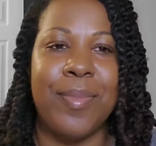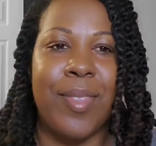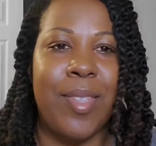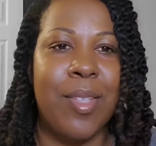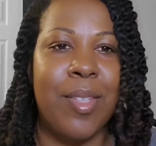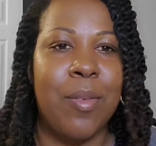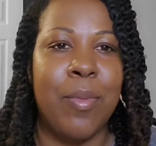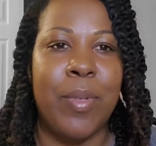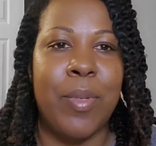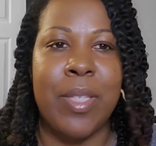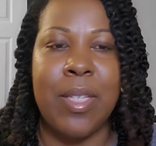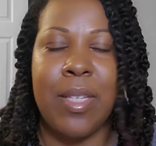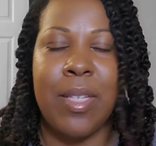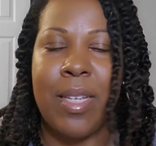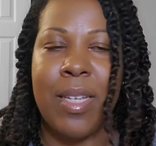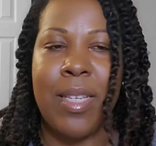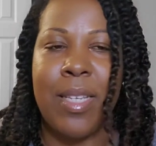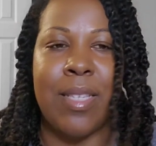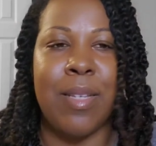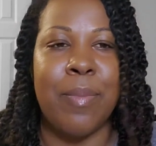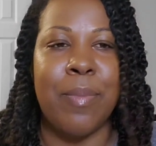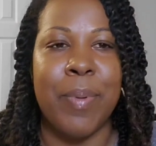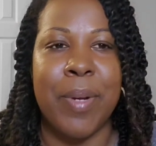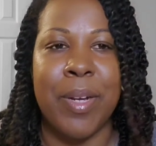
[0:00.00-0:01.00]
was
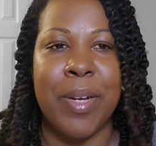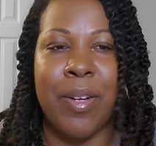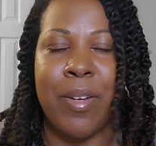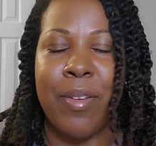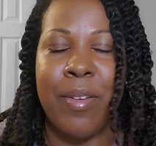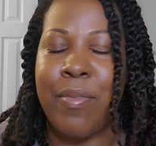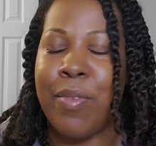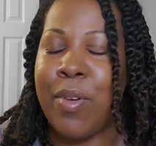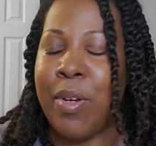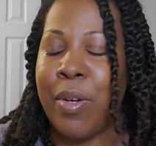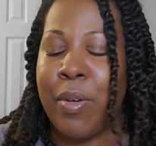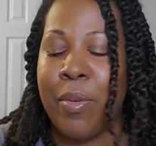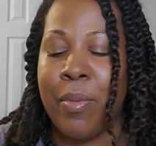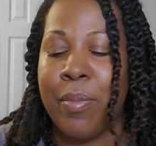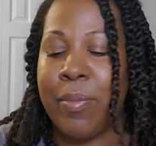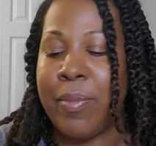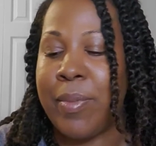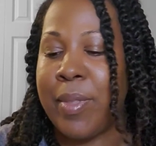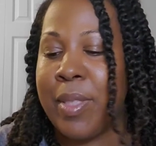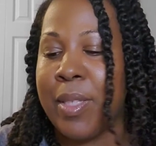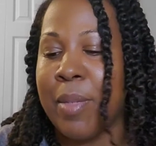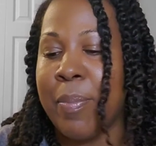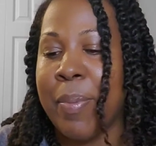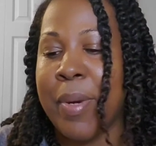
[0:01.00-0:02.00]
a part of
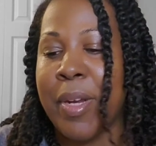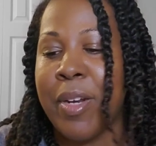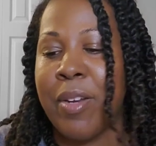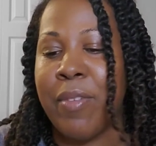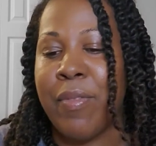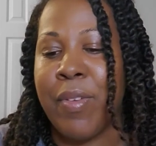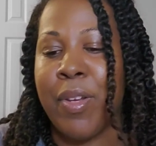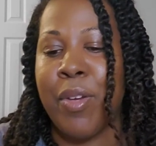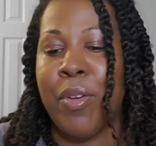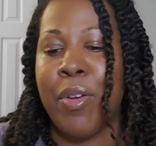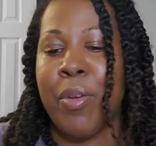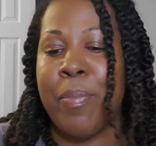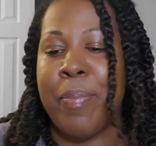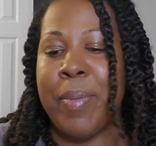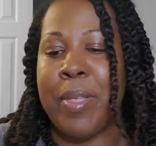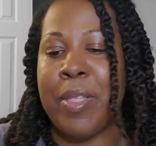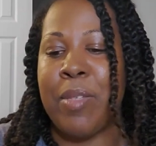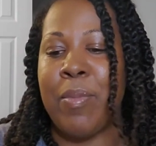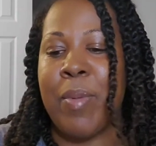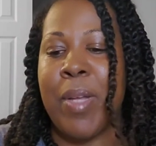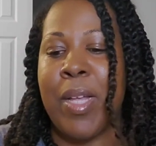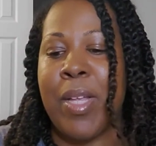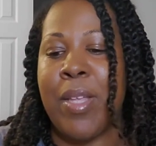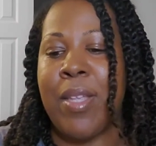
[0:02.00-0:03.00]
a group
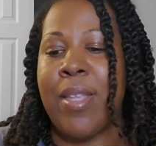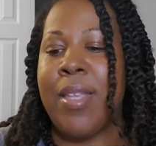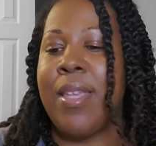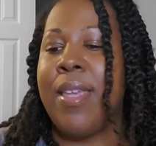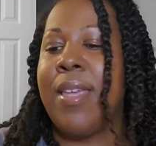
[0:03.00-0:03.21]
as well.